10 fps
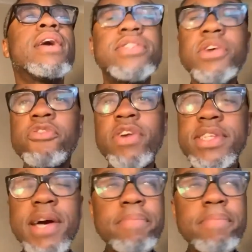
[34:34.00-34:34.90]
so for
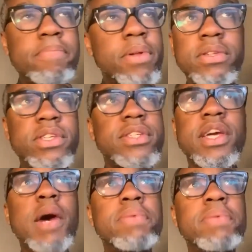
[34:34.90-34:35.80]
example, just a
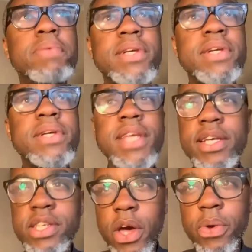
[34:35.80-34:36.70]
couple of days
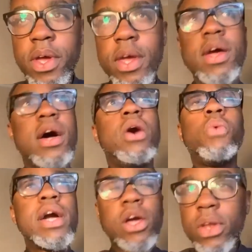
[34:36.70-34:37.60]
ago, a white
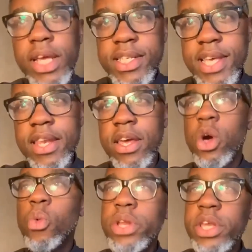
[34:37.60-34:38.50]
colleague said,
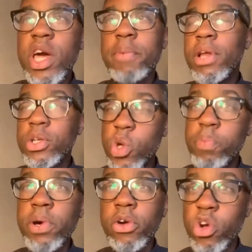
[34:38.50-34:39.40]
would you come along to a
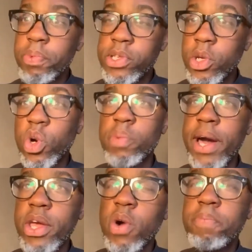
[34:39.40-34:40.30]
book group and talk
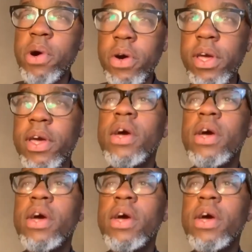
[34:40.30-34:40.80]
about your book?